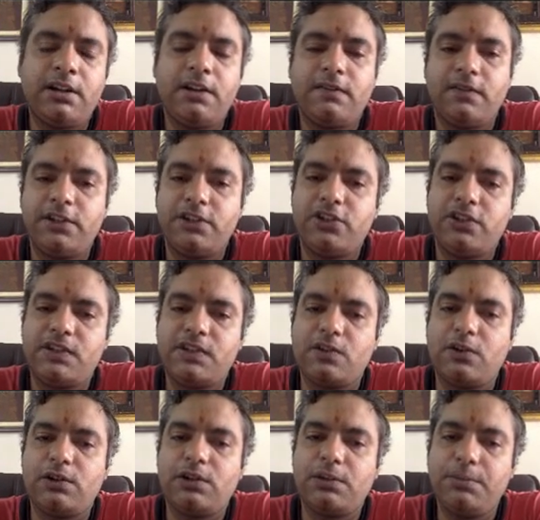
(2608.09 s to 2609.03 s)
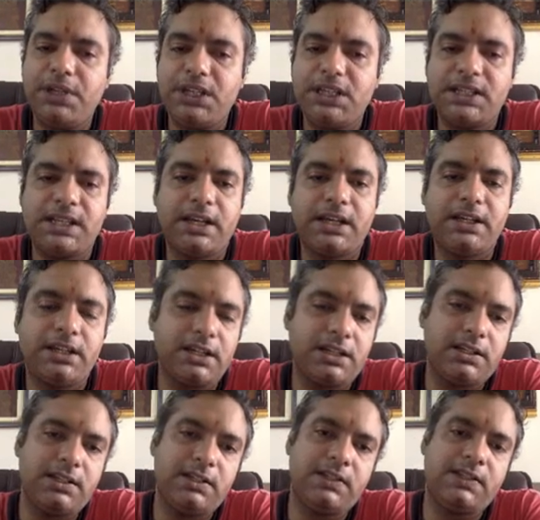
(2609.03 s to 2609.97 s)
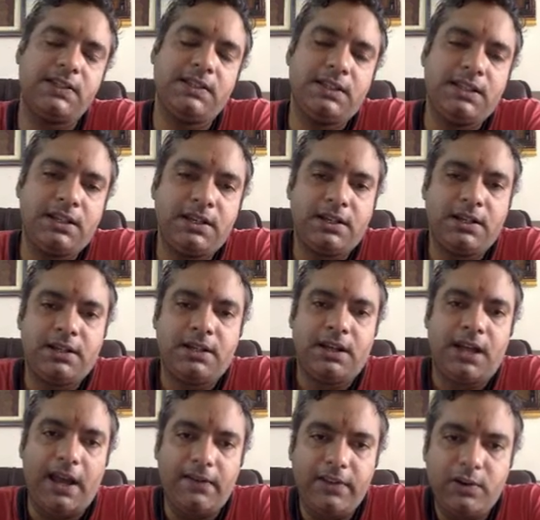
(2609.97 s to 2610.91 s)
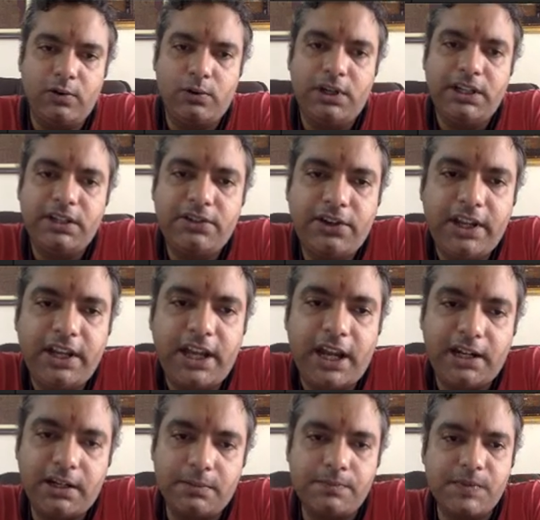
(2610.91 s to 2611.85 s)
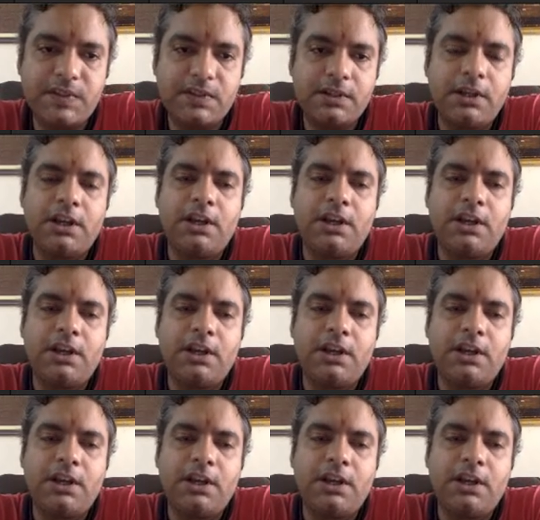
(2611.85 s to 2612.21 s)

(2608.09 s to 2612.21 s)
which is called the B site, is having only 3 atoms.